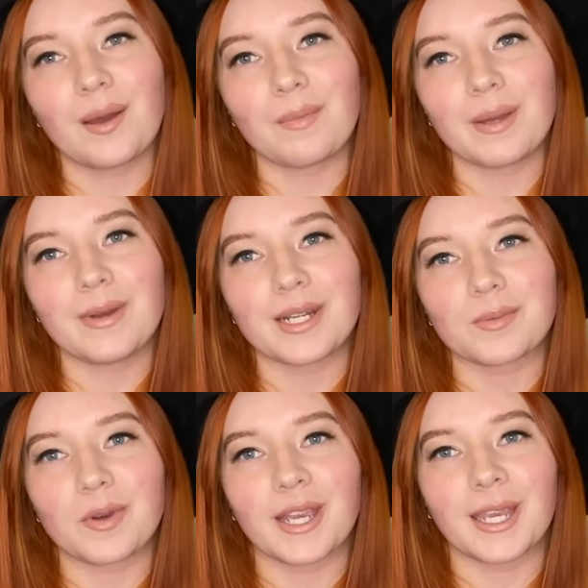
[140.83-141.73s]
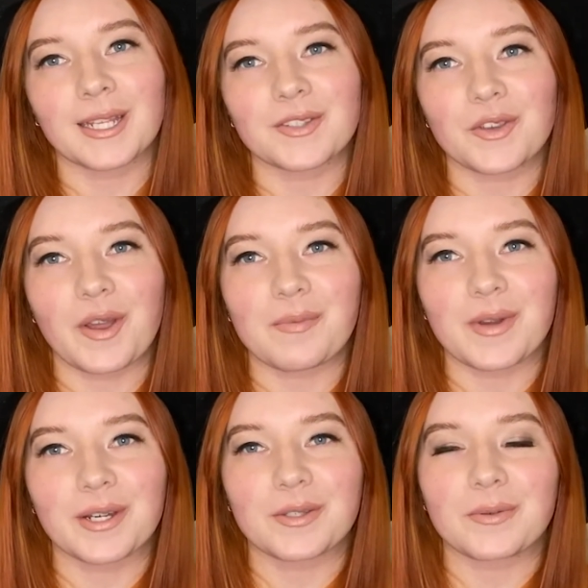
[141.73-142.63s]
my bag's breaking, so I
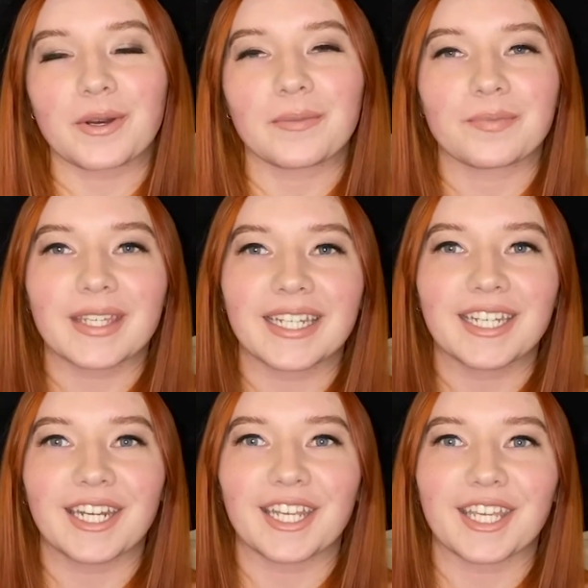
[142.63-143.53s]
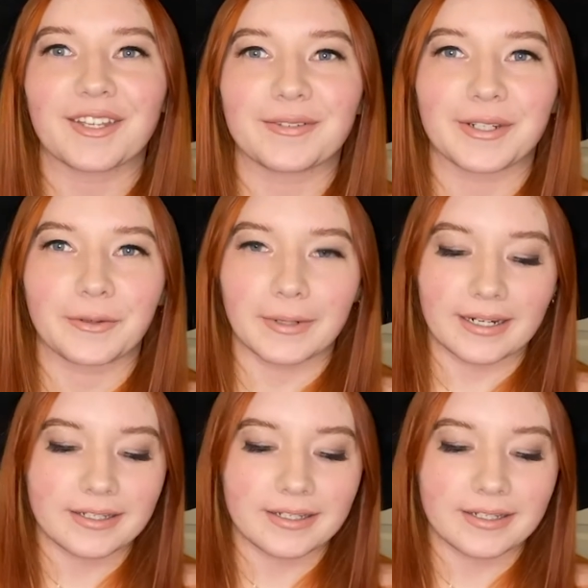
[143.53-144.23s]
might as well get a cute new one.